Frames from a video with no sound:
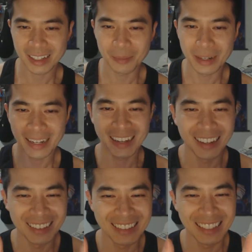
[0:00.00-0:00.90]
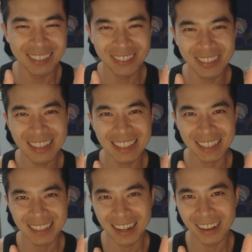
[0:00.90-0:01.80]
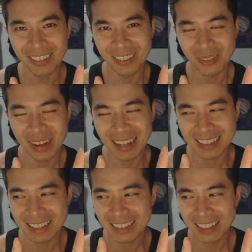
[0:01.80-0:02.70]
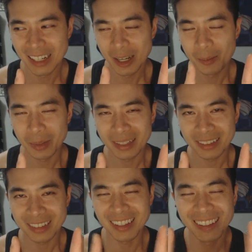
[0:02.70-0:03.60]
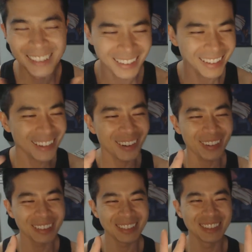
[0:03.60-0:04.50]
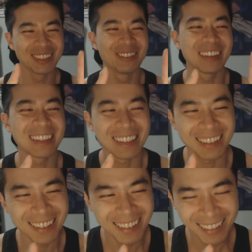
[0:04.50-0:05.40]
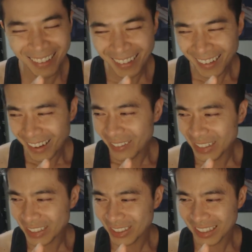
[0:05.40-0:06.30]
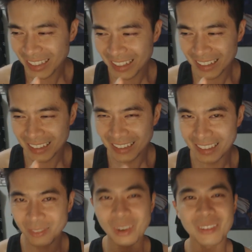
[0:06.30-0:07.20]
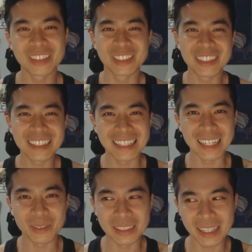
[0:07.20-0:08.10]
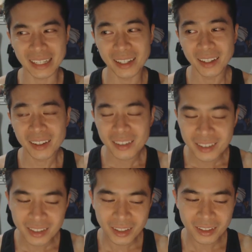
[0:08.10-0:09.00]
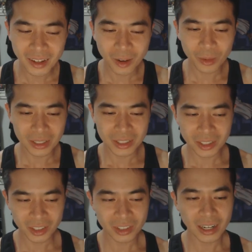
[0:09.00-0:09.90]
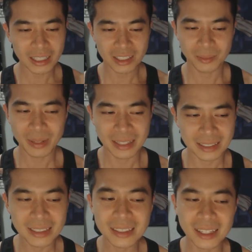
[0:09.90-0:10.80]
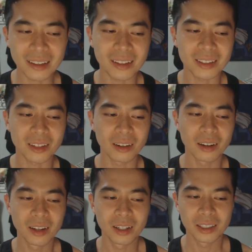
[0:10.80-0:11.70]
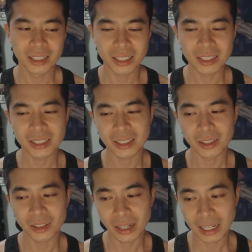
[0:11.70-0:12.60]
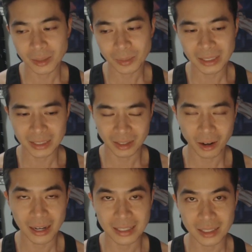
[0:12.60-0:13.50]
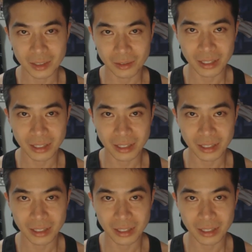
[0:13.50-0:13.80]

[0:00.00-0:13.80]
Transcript: come back and sit for the second half of the match. But I don't know what I'm doing the finger thing. What Vasuda said was like, you know, I want, so you guys should be able to sit together. So she said her husband is in High Sense